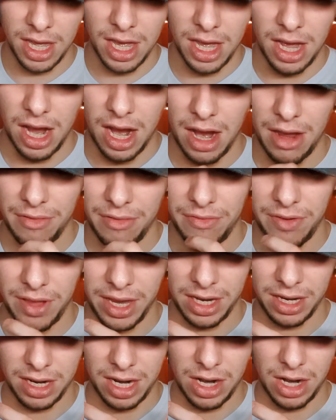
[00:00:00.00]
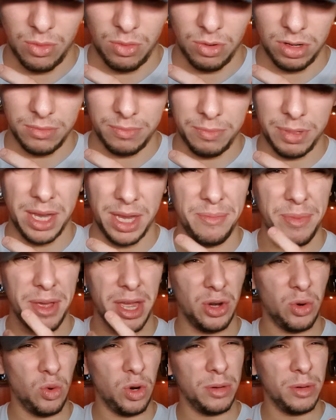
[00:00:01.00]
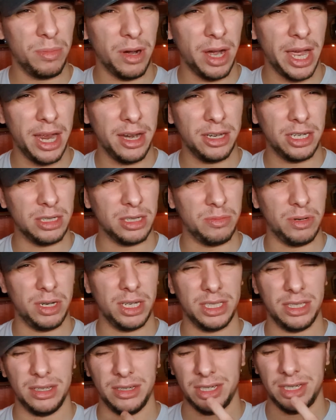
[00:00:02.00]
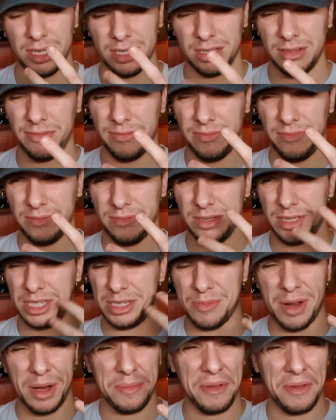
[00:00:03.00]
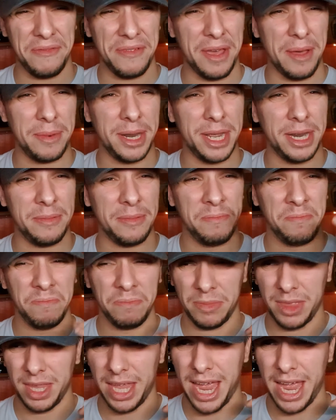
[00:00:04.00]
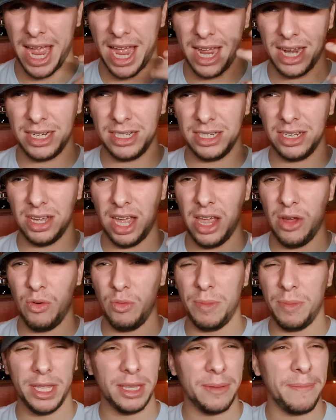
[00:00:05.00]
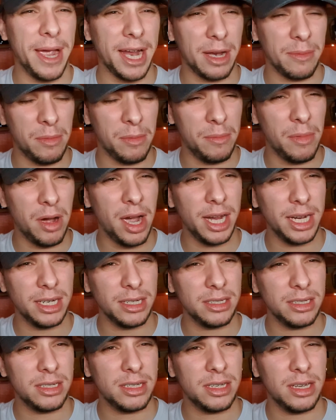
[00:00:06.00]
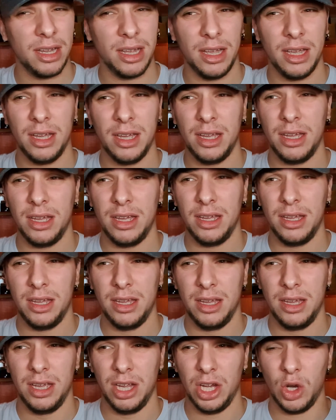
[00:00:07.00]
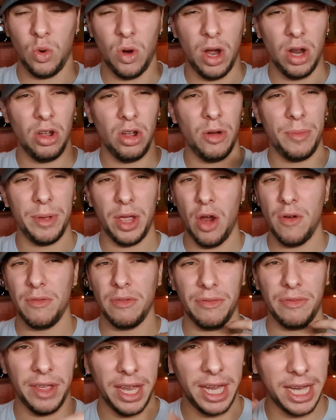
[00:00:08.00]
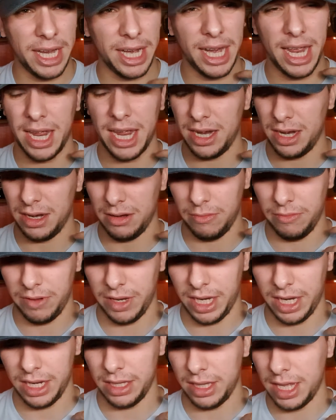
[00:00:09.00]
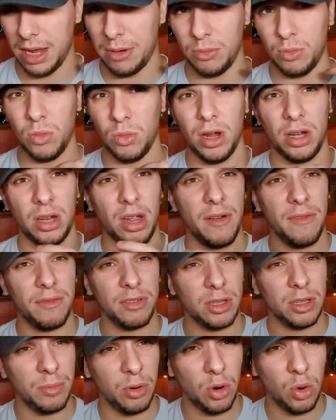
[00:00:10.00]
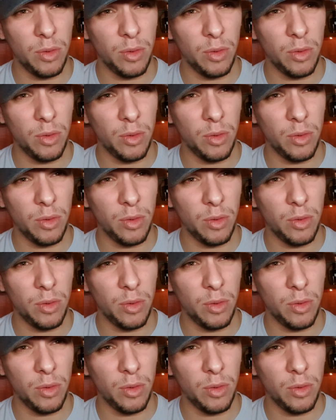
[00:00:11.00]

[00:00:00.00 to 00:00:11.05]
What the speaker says: I think I would be a bit annoyed by it just because it does smell a bit feminine, and it would be in the back of my mind quite a lot. I'll be overthinking it and thinking that I'm uncomfortable